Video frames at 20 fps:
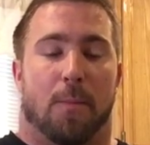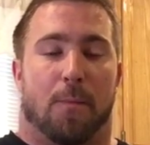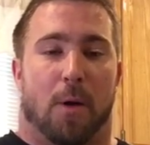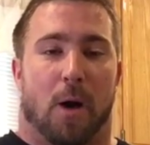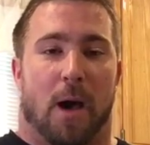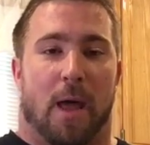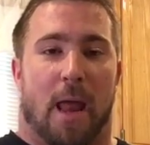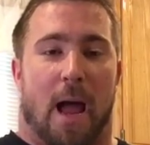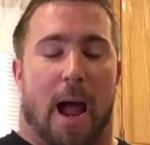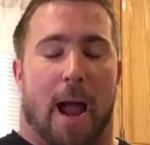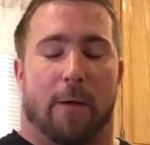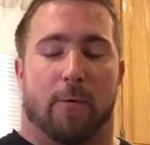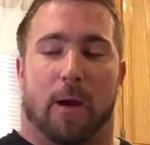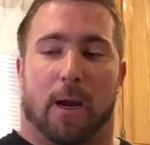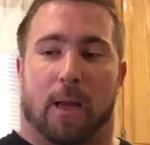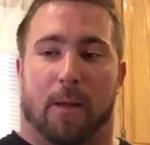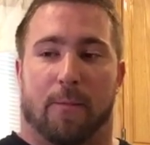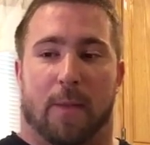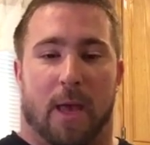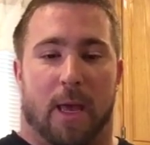But I
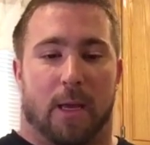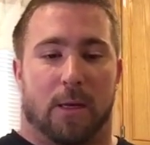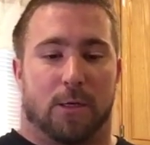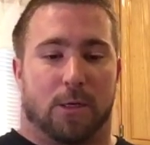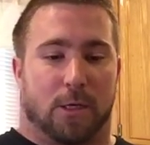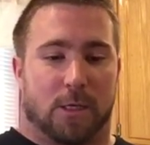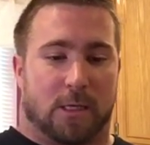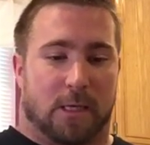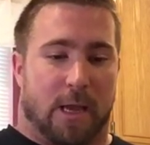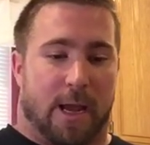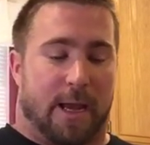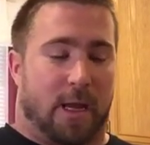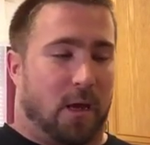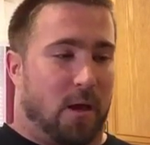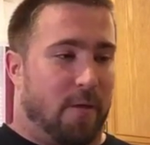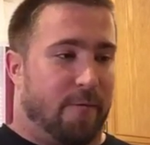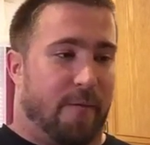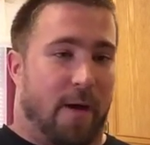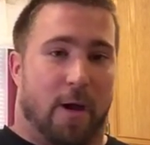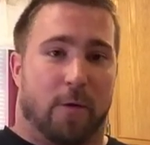recommend, just like
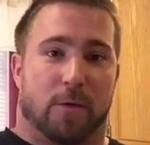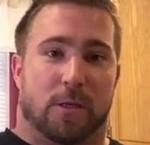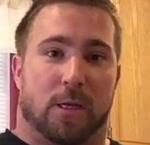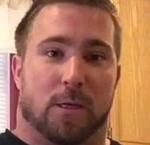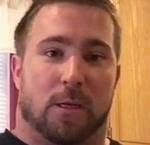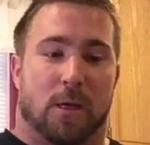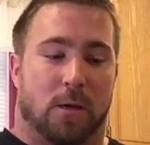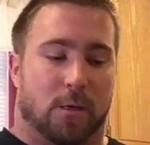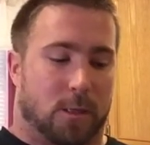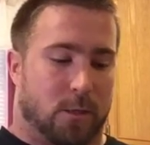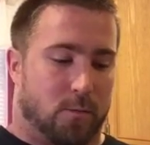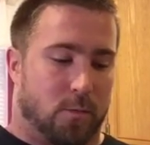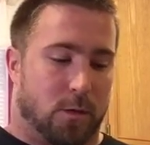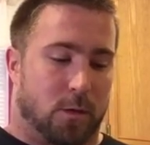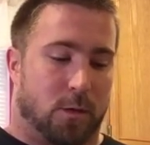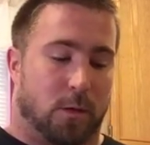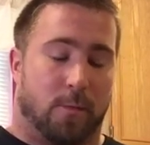if I was to tell someone